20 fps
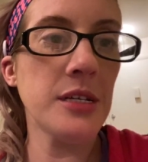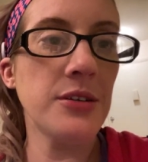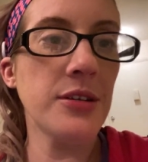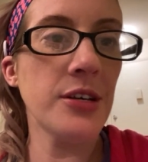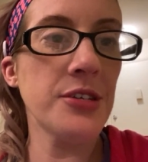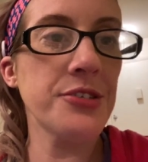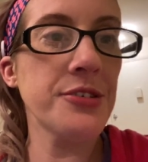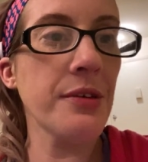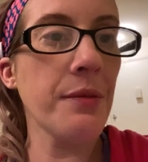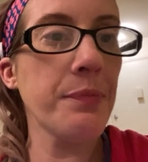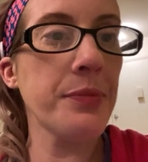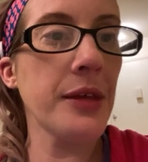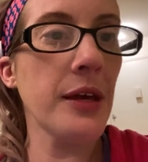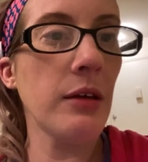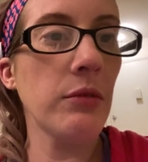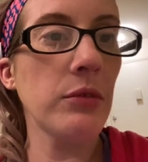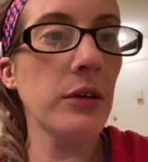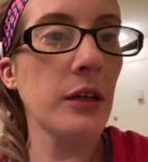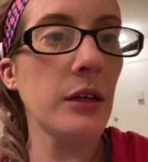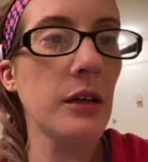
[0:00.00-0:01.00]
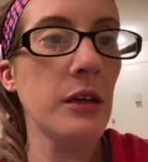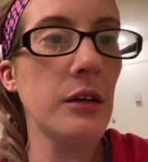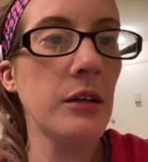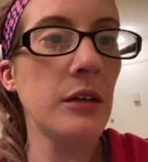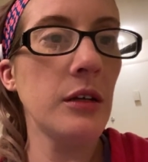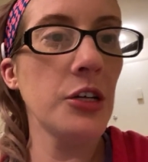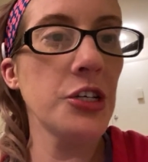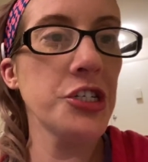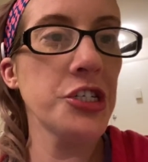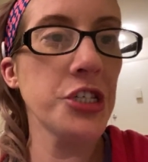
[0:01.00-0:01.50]
does something really
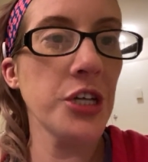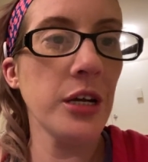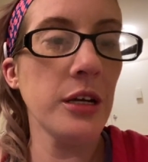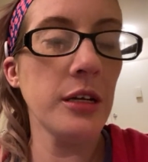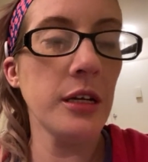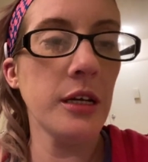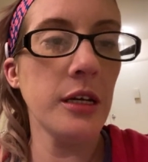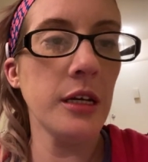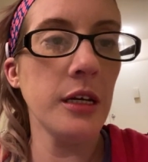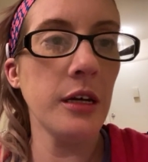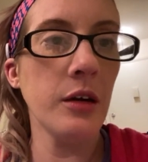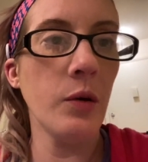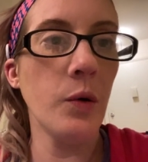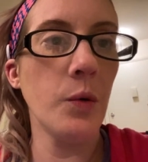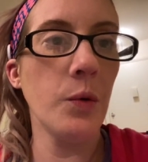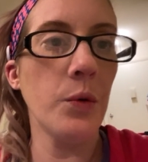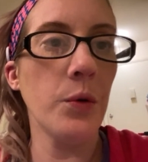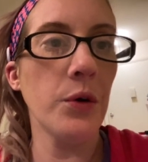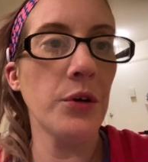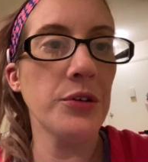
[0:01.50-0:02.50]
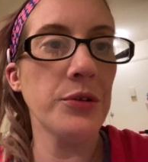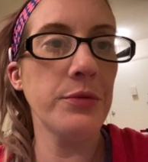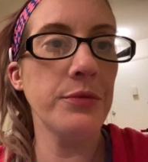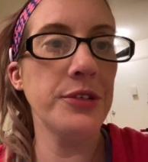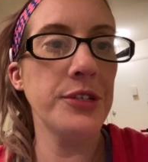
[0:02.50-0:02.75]
shady or